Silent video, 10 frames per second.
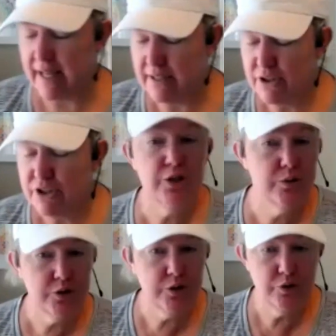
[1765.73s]
it
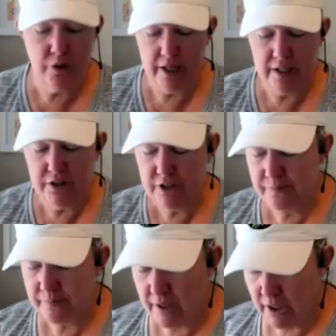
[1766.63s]
says to use 2
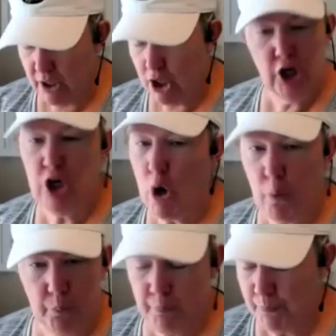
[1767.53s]
strands.
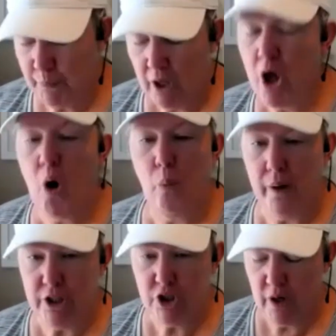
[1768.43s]
No,
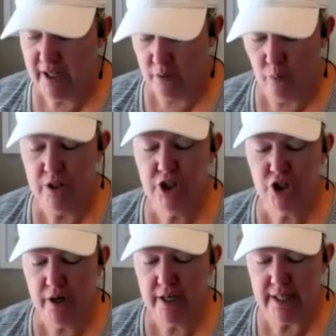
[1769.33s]
1 strand.
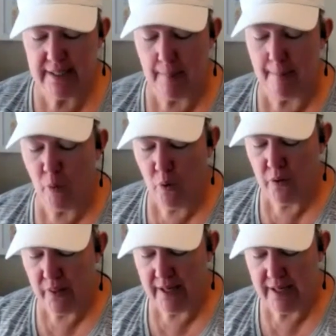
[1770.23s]
1 strand is
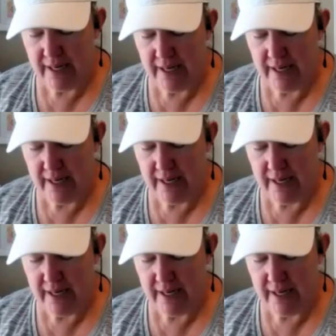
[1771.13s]
more